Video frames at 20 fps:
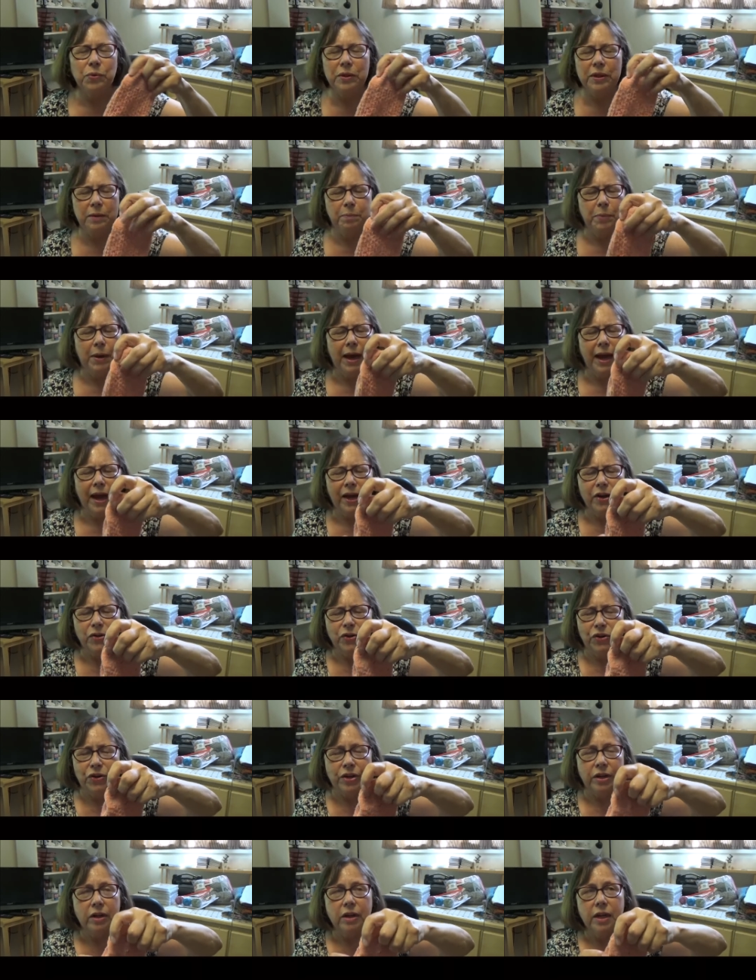the
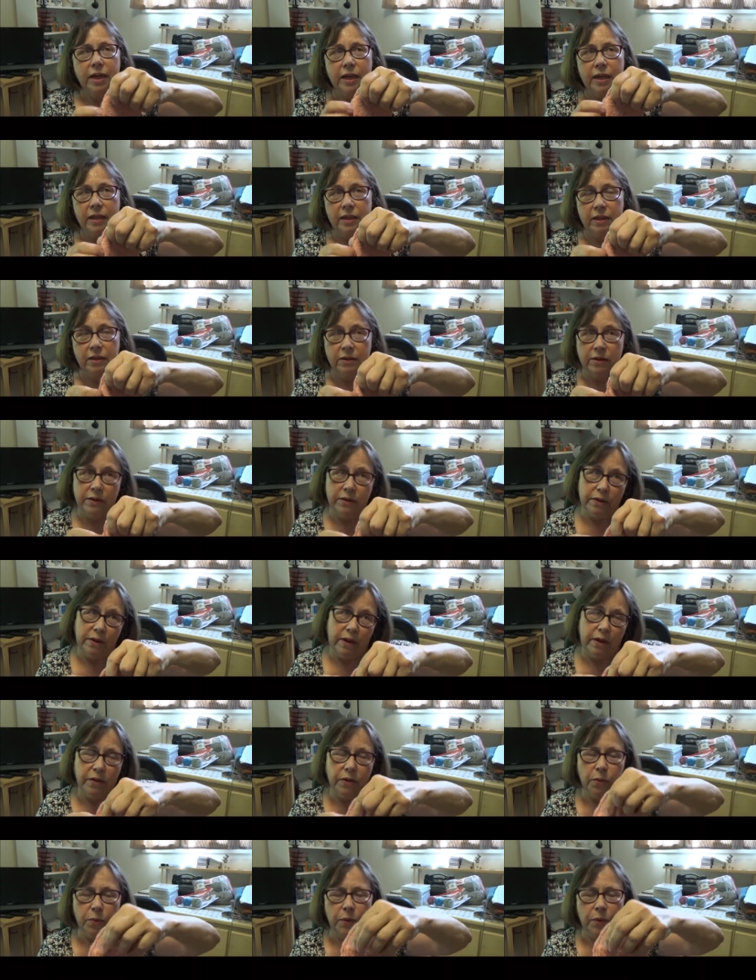pattern in the other